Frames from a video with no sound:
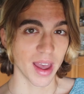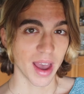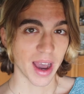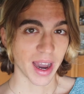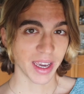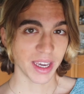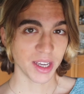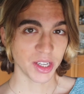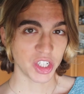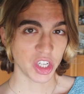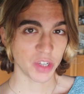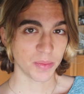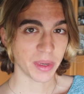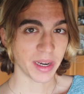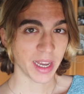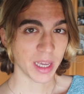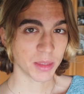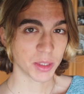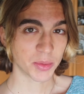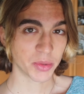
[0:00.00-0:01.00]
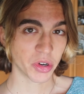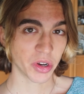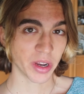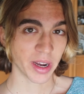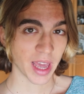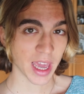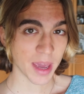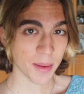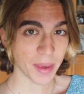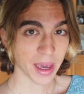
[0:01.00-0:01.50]
Hi YouTube, my name is Bruno
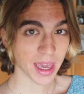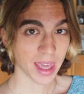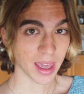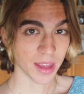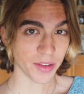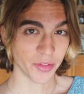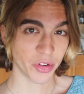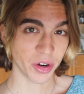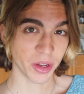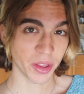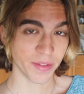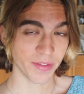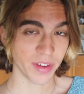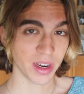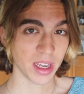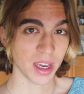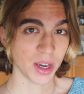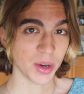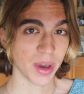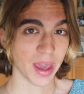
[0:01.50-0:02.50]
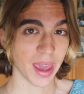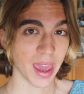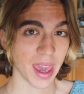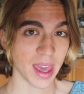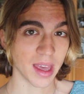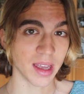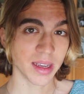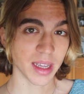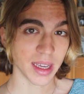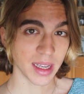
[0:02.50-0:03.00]
and I am back again for another video,
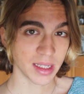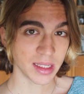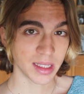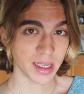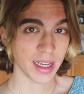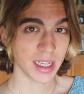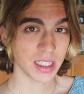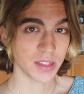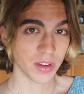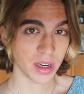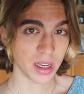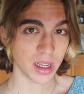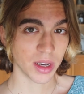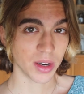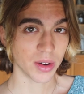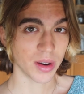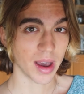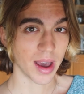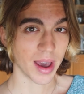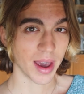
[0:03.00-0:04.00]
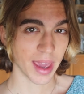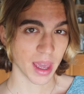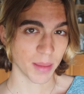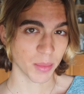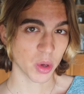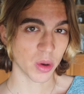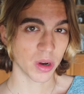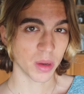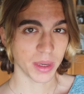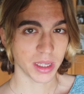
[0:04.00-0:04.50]
and in today's video I
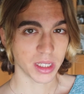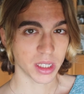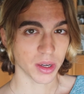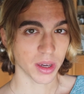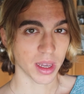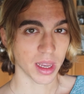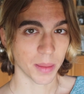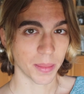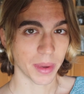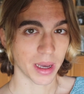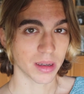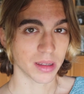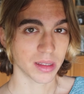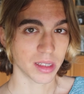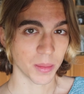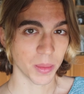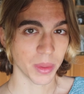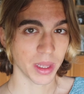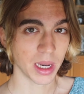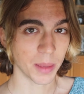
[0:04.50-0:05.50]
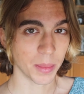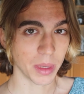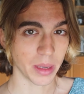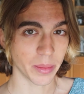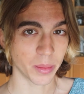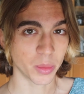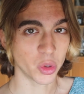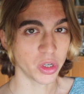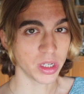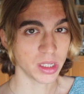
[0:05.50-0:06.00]
am going to be talking about something a
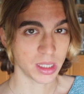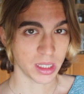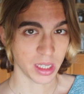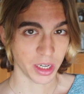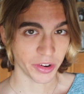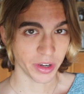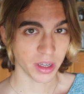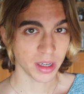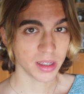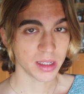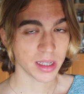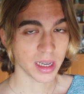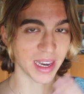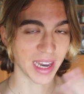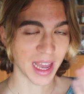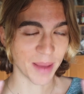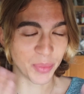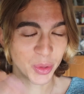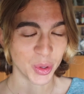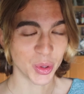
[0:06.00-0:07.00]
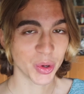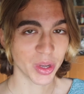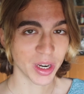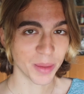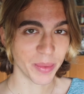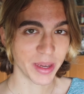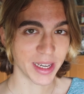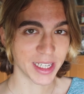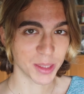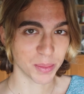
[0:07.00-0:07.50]
bit more serious, and I'm not going
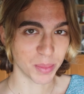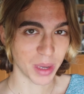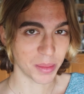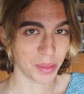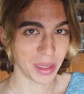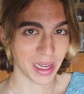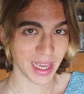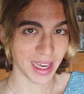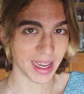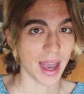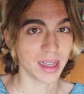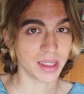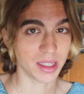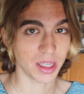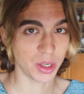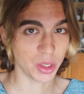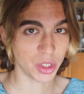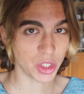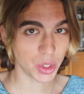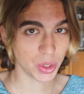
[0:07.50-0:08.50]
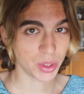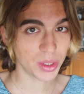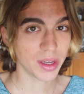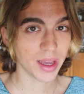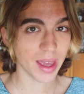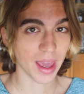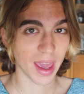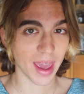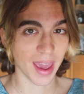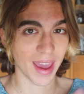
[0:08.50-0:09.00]
to be as bubbly as
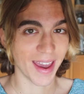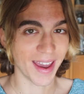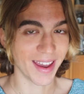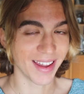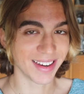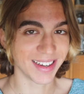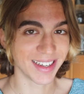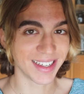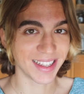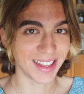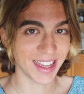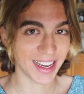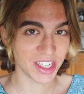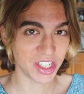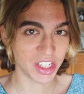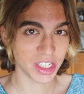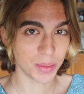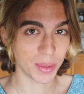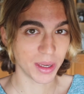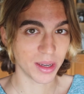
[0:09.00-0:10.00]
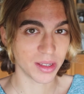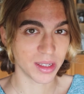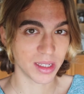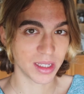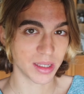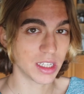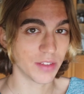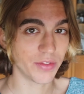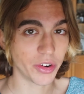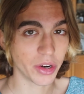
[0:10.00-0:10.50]
usual, and that's just because
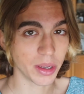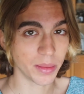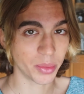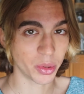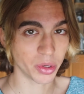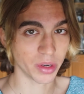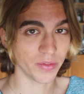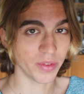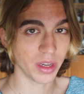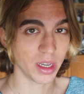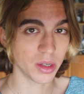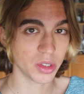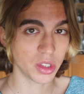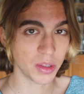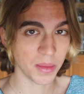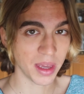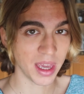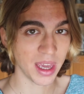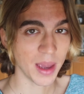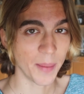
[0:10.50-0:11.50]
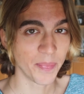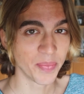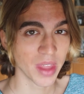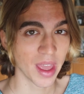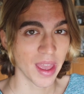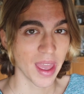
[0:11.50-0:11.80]
it's a very important video to me